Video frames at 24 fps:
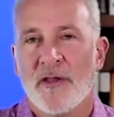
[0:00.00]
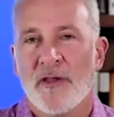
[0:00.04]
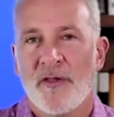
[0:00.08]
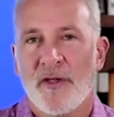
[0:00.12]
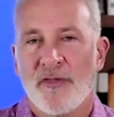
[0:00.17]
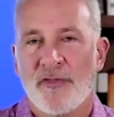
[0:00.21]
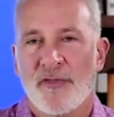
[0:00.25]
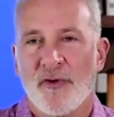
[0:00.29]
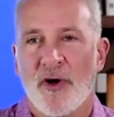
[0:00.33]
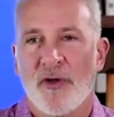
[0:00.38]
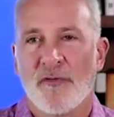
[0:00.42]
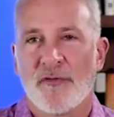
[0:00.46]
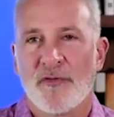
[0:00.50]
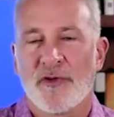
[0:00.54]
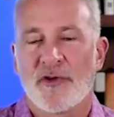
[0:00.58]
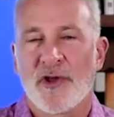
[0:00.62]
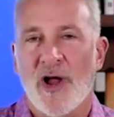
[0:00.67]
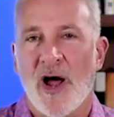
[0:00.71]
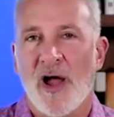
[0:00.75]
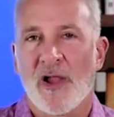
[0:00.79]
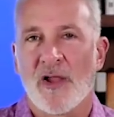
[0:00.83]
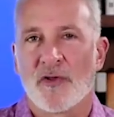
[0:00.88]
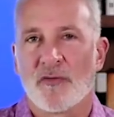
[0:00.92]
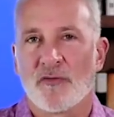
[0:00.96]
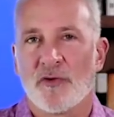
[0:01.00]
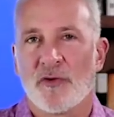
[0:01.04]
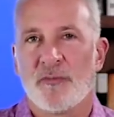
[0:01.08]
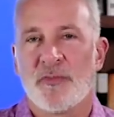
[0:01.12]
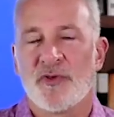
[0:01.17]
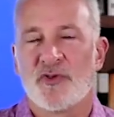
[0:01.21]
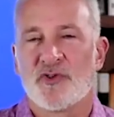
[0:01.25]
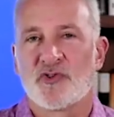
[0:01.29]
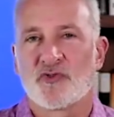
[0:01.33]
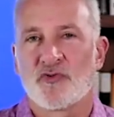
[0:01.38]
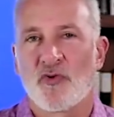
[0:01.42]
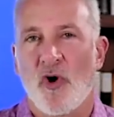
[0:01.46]
They thought the dollar would be
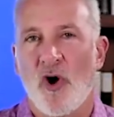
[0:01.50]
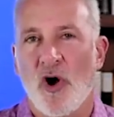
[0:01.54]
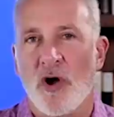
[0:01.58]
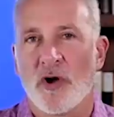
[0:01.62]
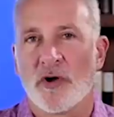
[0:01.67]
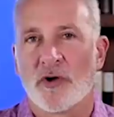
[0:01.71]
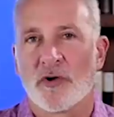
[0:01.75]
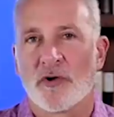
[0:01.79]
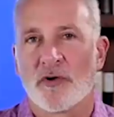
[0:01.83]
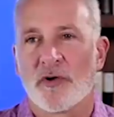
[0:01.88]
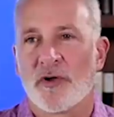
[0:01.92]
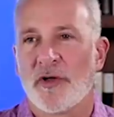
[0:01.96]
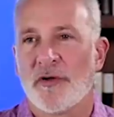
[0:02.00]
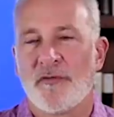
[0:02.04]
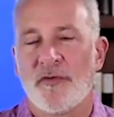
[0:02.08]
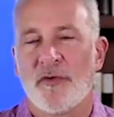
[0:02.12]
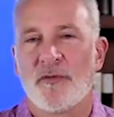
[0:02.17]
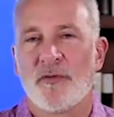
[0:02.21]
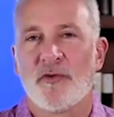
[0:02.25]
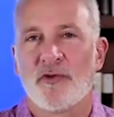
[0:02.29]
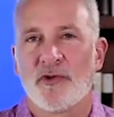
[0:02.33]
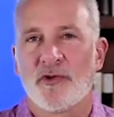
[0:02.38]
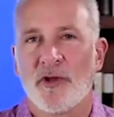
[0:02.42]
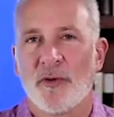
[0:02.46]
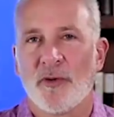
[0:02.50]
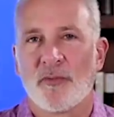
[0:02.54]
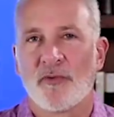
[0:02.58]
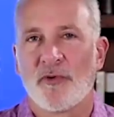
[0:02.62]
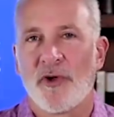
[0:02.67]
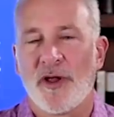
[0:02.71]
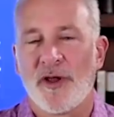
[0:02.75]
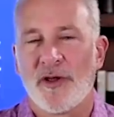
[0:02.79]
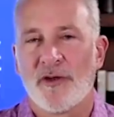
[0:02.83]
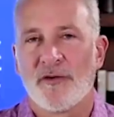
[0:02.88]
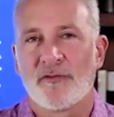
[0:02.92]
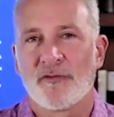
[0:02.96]
stronger if it was
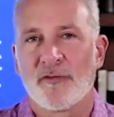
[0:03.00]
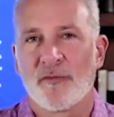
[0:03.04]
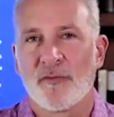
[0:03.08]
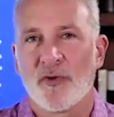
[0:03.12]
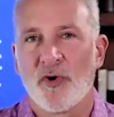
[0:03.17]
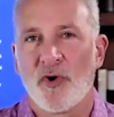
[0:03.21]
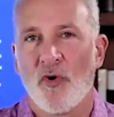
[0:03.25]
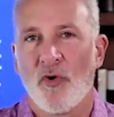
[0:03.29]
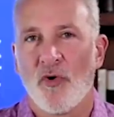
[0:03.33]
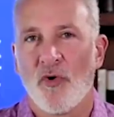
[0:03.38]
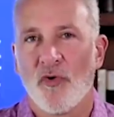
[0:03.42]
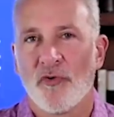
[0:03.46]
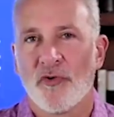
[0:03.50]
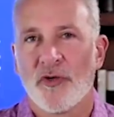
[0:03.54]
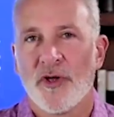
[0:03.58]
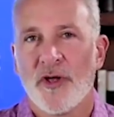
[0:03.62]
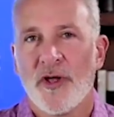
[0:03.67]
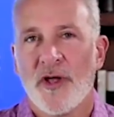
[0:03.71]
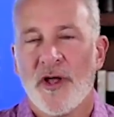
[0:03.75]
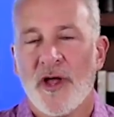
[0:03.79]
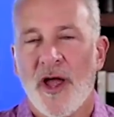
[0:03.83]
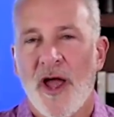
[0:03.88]
liberated from gold,